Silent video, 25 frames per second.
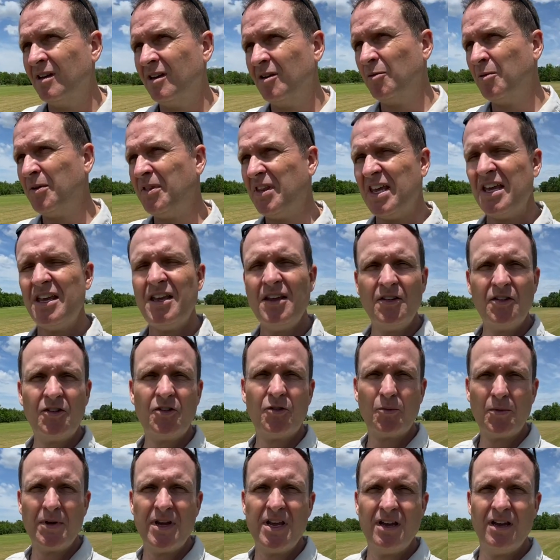And when the
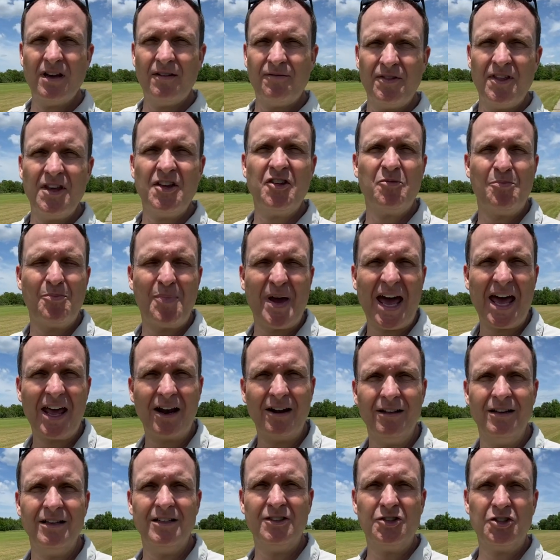history of this
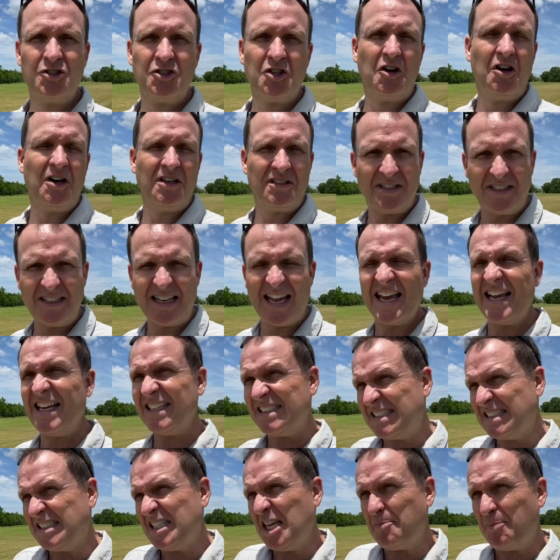battle is taught today,
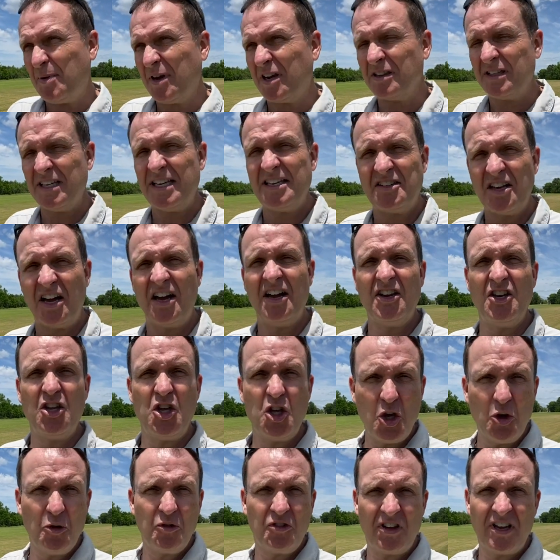it's typically done
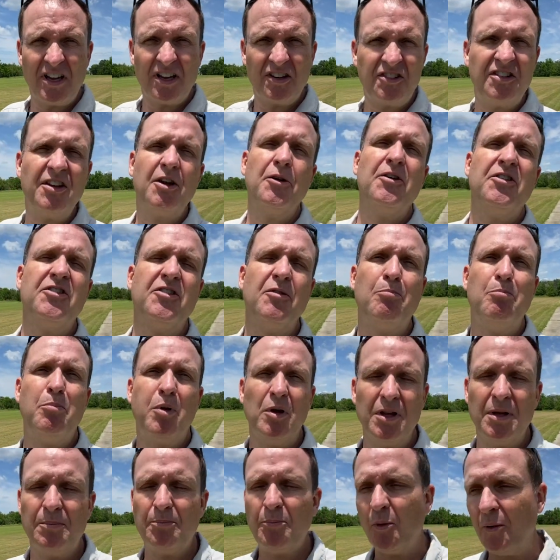using a series of
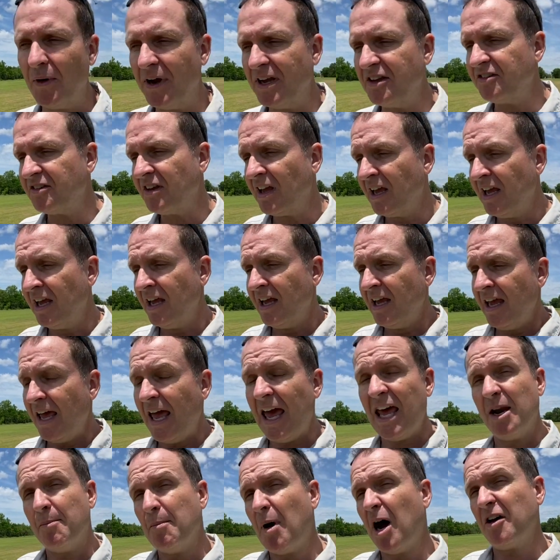bullet points.
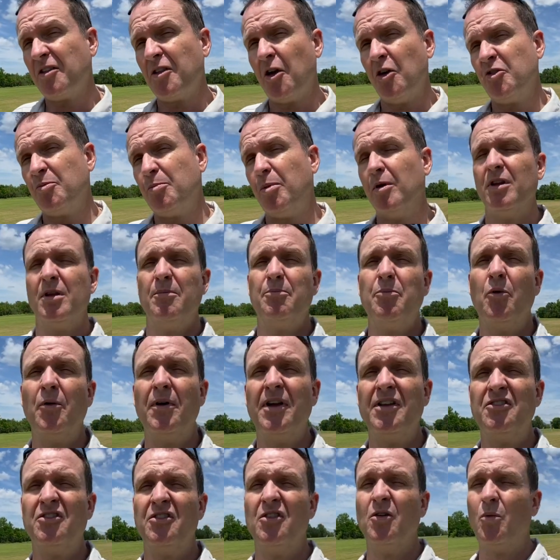And among those bullet
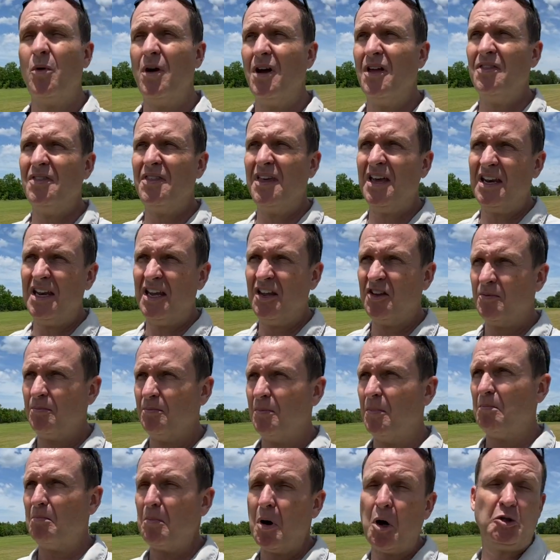points, the one that is
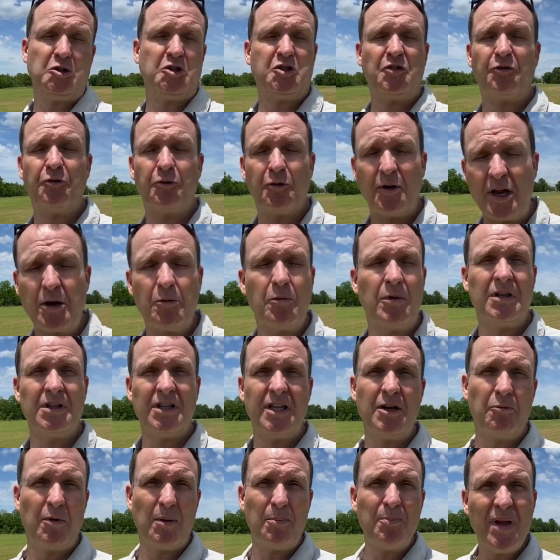most
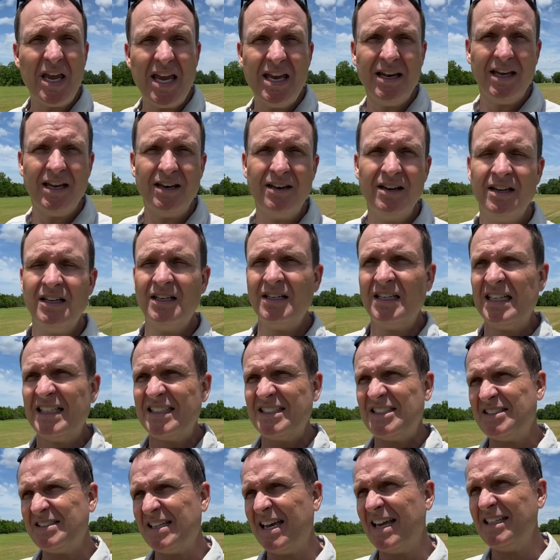frequently repeated
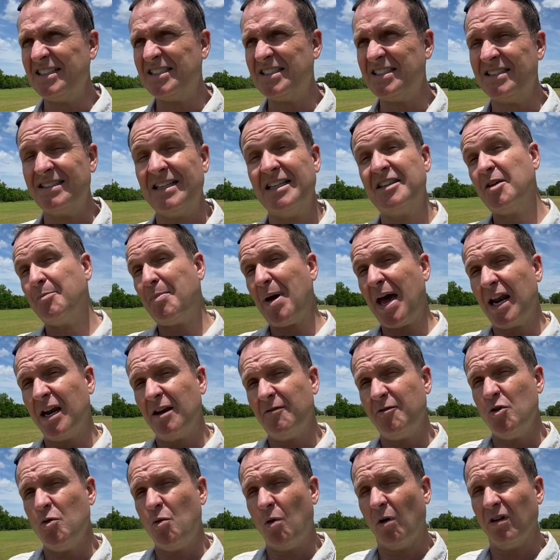states that the
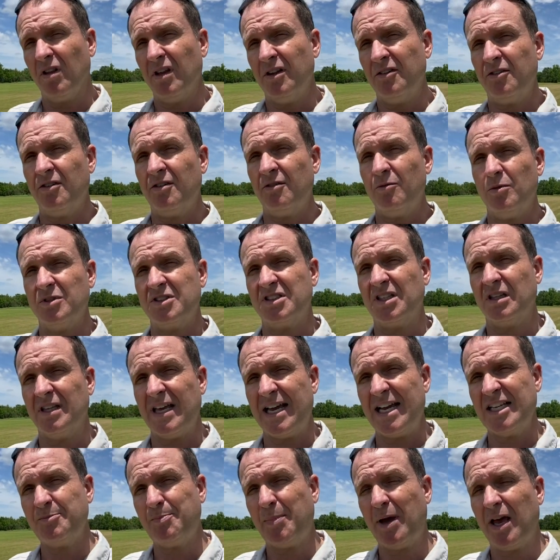Battle of New Orleans was the
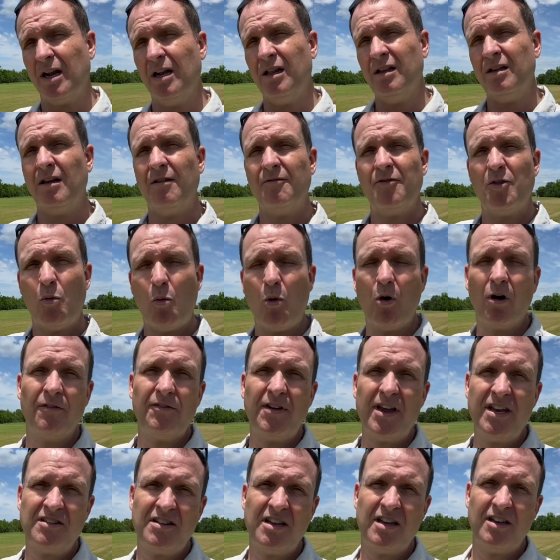last battle of the War
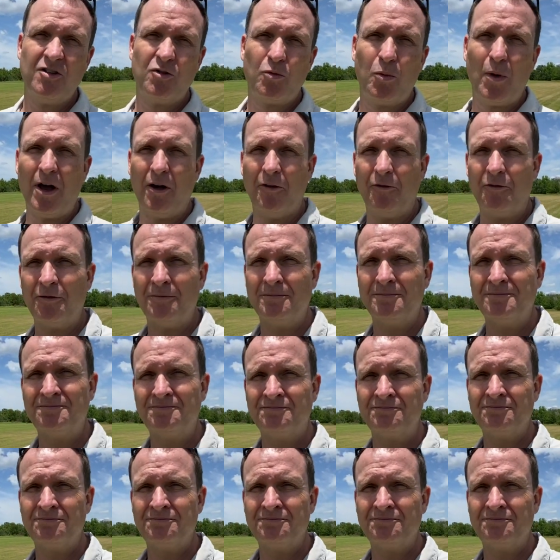of 1812.